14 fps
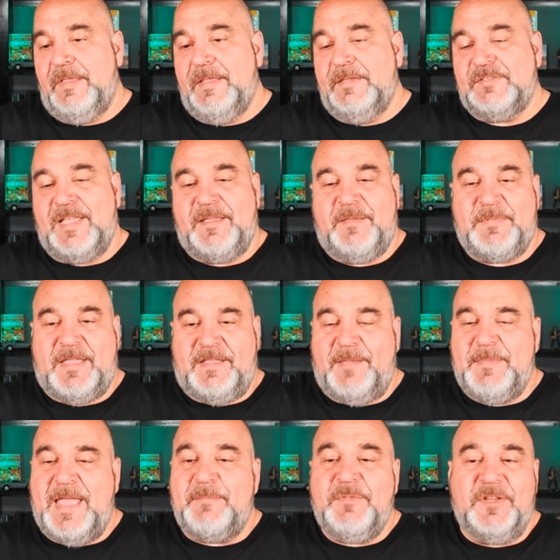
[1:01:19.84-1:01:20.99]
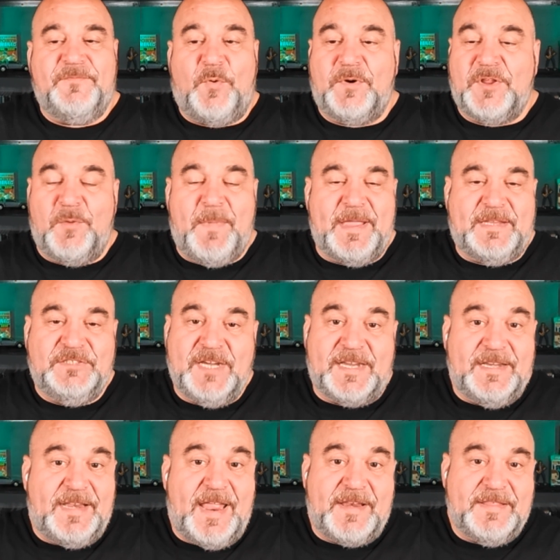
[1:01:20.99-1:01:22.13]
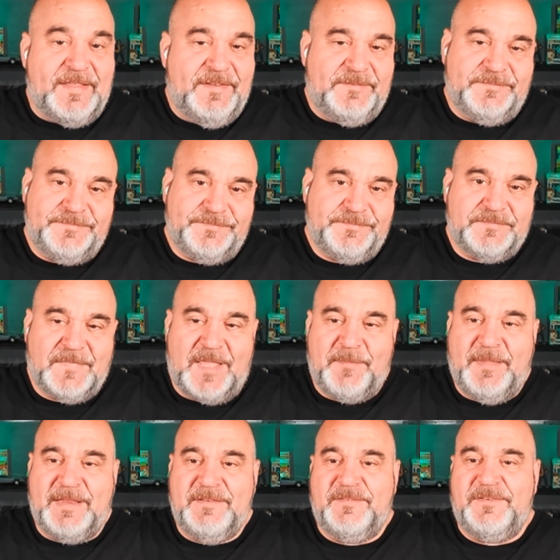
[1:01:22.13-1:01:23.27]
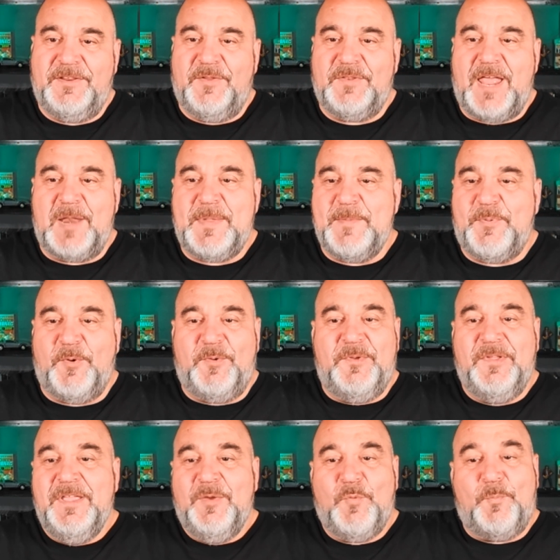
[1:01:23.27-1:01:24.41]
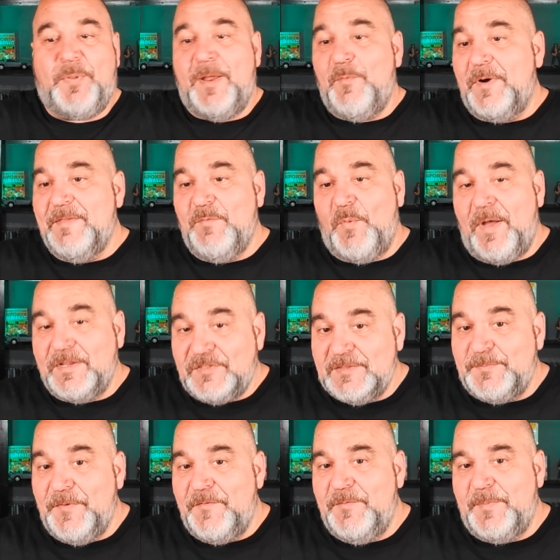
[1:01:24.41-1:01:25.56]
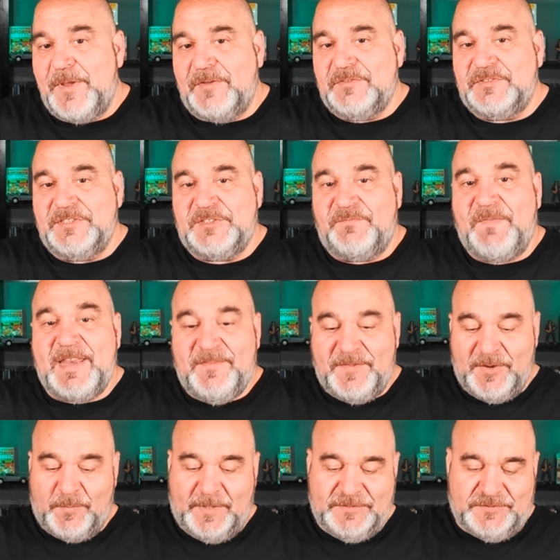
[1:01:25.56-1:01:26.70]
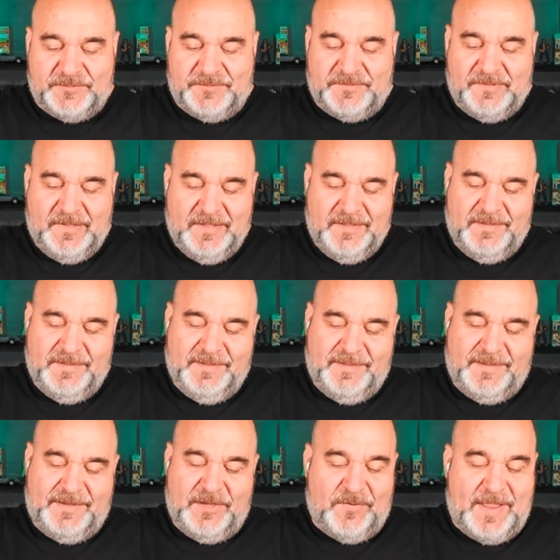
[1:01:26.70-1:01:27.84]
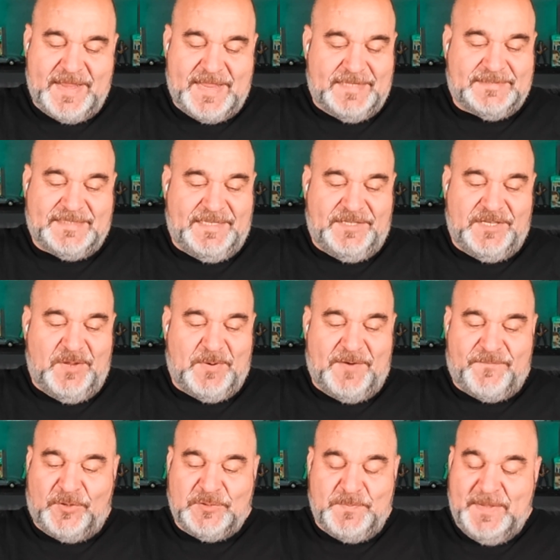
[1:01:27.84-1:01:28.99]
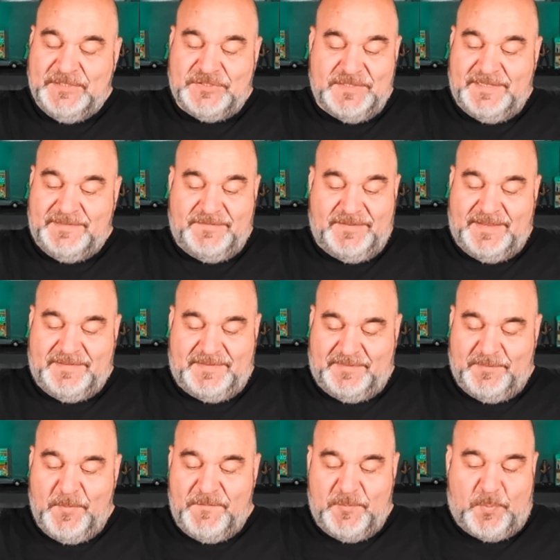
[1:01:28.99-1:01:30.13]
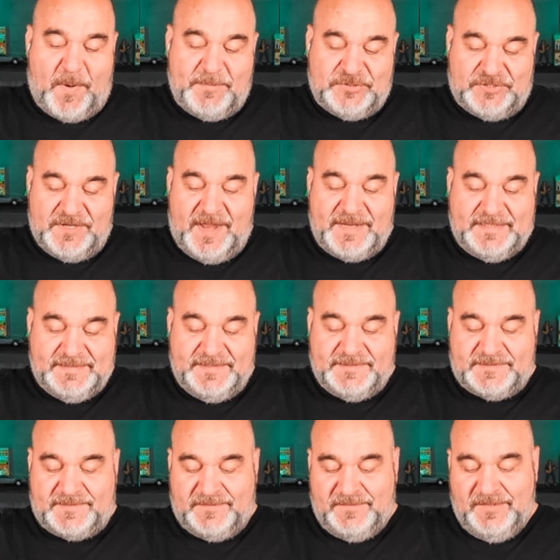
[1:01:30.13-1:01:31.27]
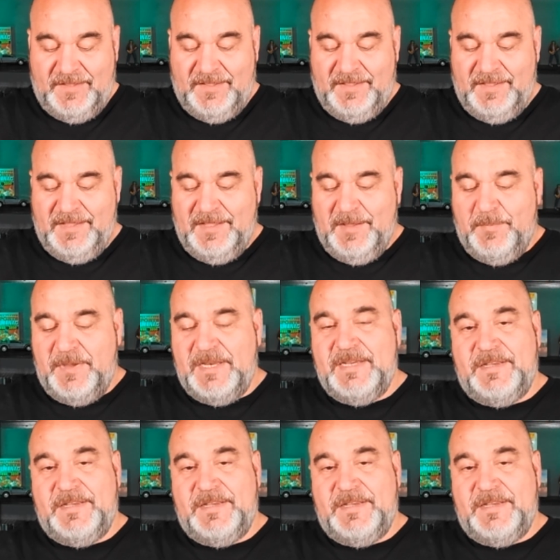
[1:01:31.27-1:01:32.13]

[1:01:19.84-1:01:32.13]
So I'm looking forward to go back and checking it out again. I mean, you know, a lot of people will probably won't even watch this movie because they're such a fan of the original. You know, like I said, you know, when I first mentioned it, the movie probably should not exist, but it